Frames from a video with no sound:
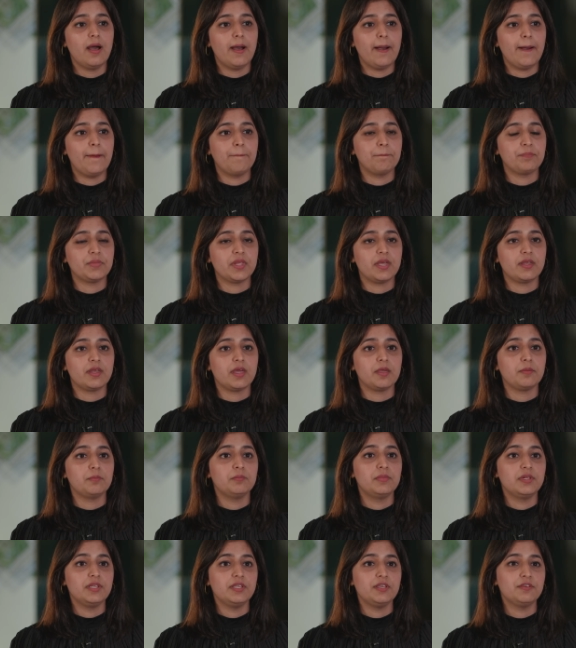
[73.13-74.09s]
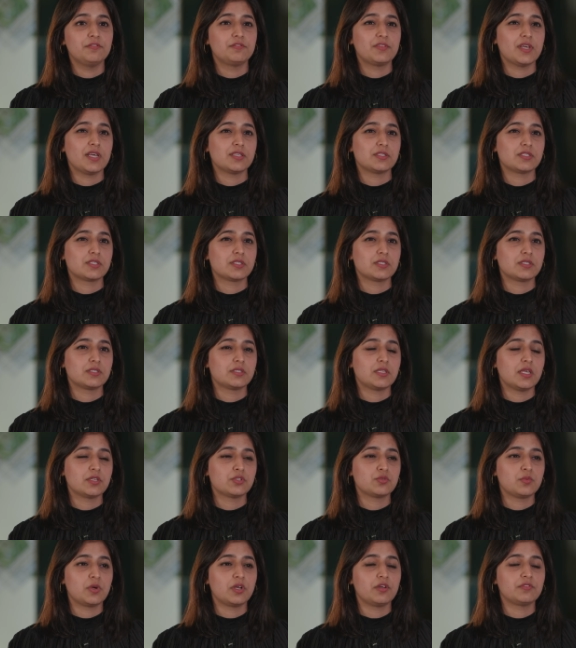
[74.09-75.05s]
um, and I believe that's,
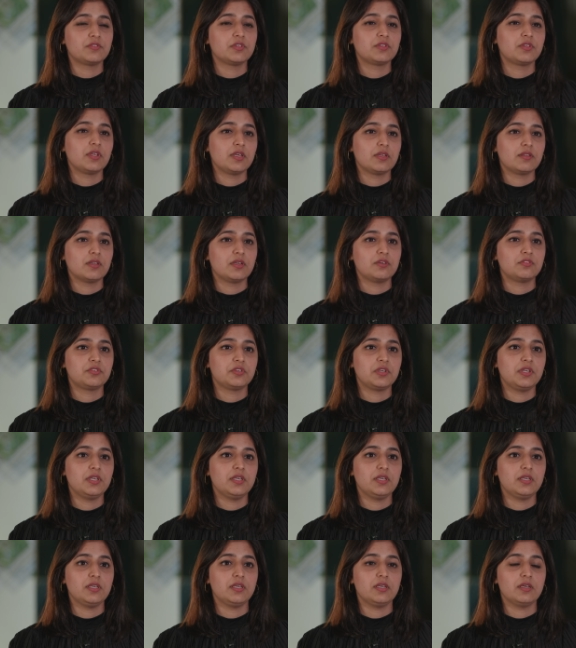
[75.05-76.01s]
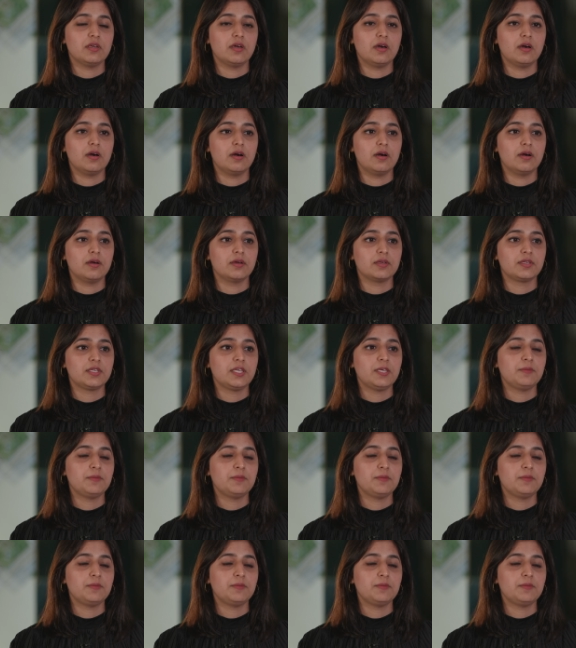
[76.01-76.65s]
that's one of the things that really uh,